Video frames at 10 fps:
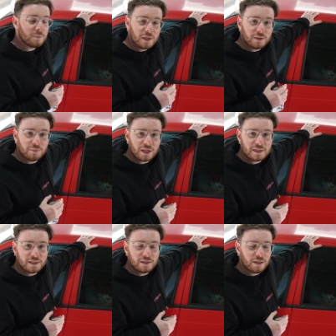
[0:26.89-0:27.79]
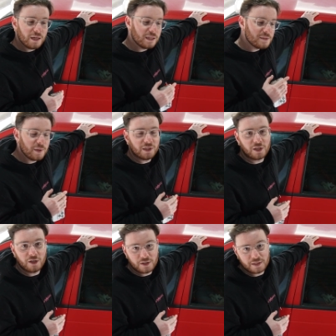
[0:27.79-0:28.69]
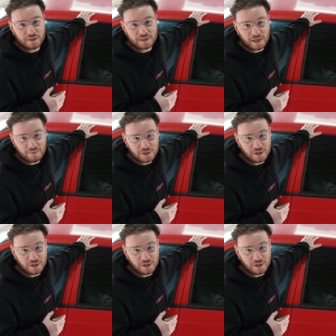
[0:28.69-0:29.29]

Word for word: been a blessing and it's been a curse at the same